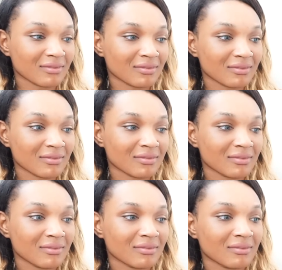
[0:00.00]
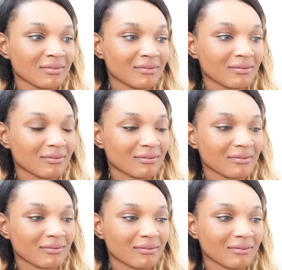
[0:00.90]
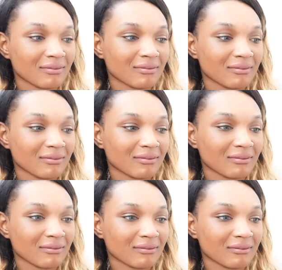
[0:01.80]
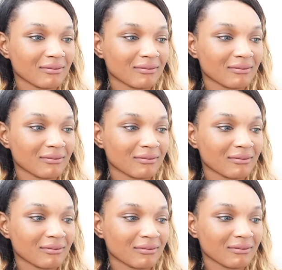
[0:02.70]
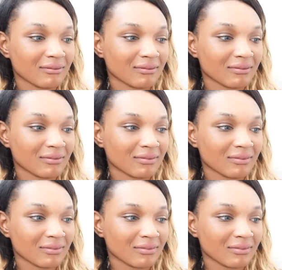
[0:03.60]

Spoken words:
No words are spoken by the person on screen.